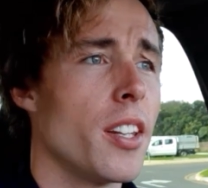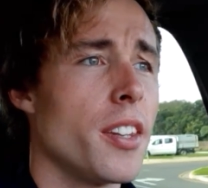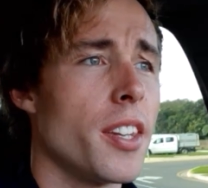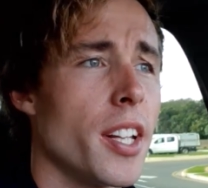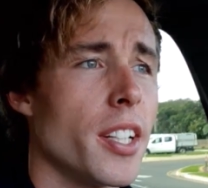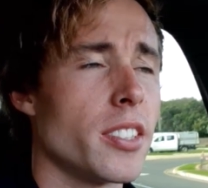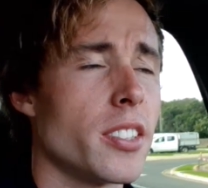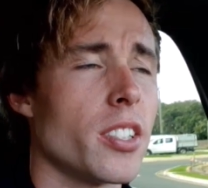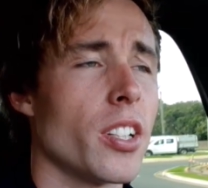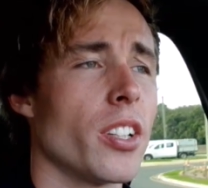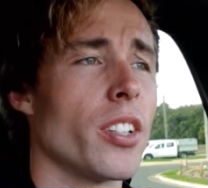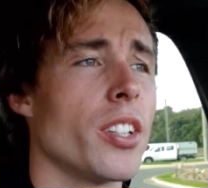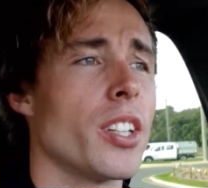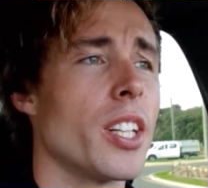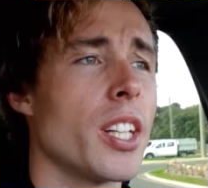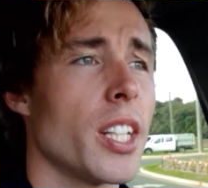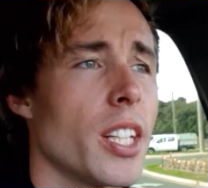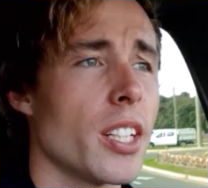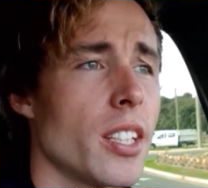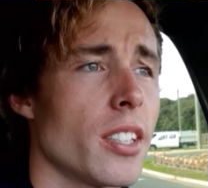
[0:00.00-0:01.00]
They're
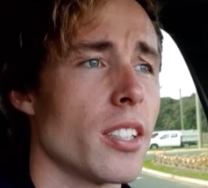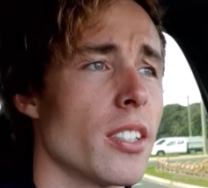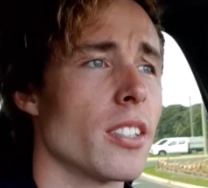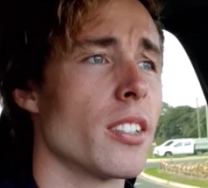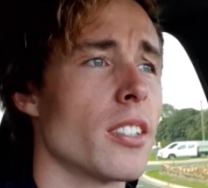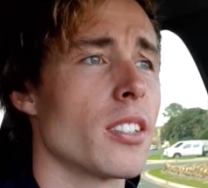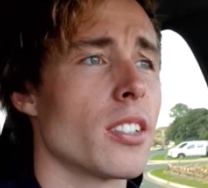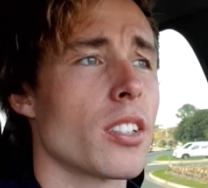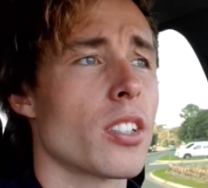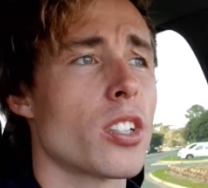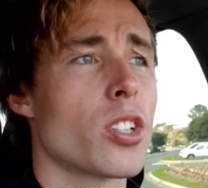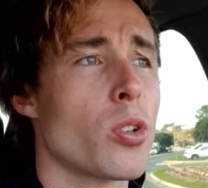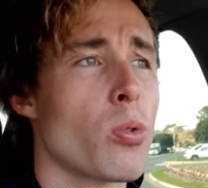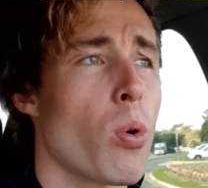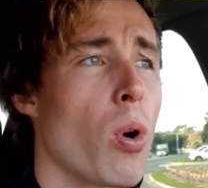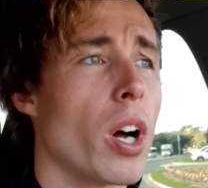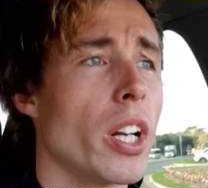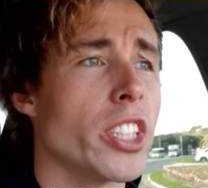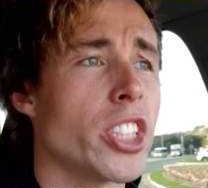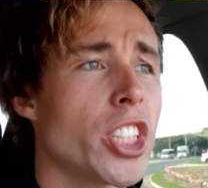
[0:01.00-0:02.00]
certainly
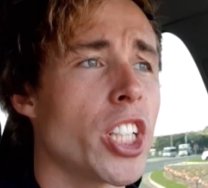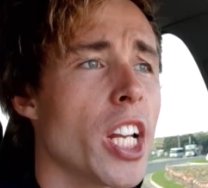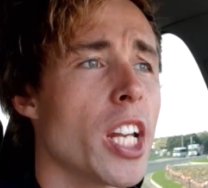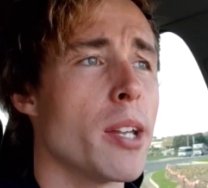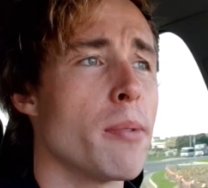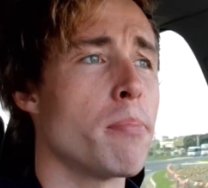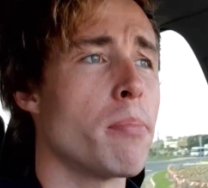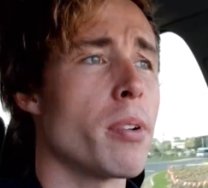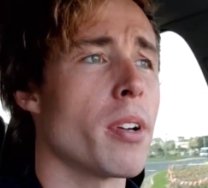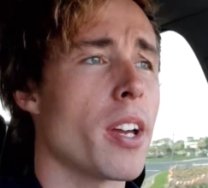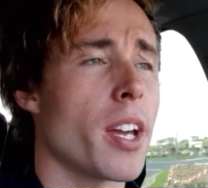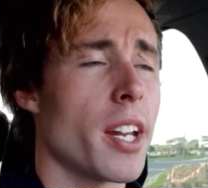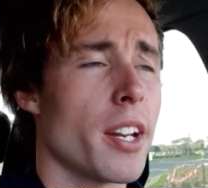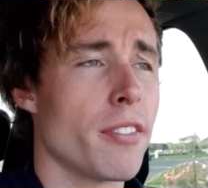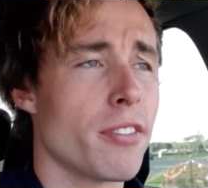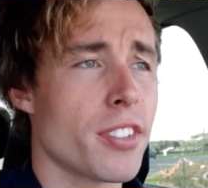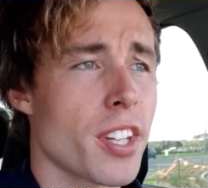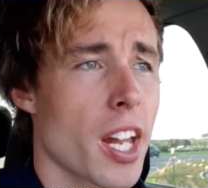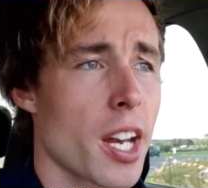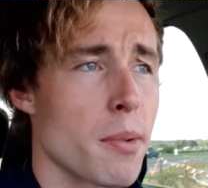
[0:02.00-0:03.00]
quite cheap and
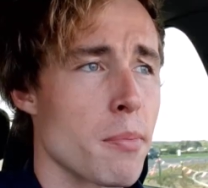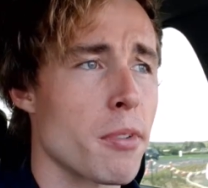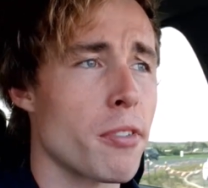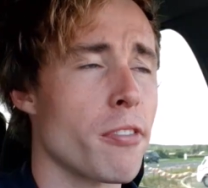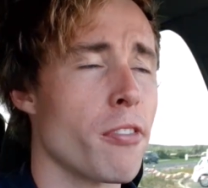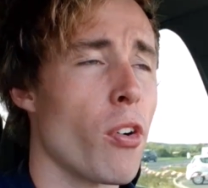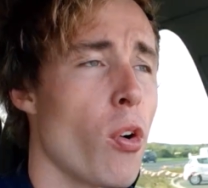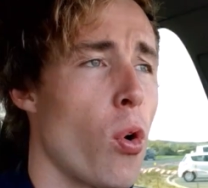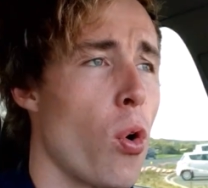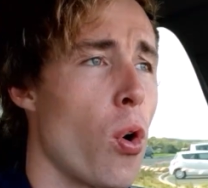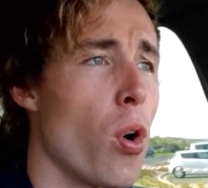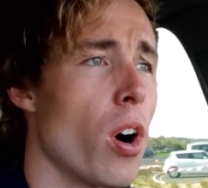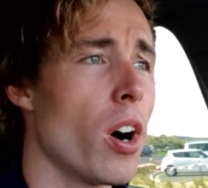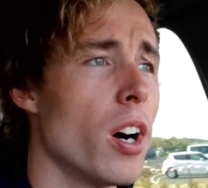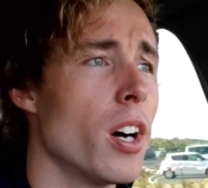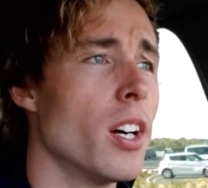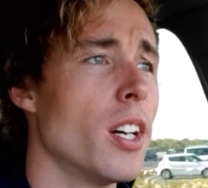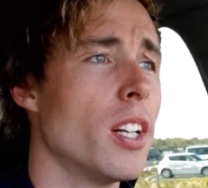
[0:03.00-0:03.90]
have done it before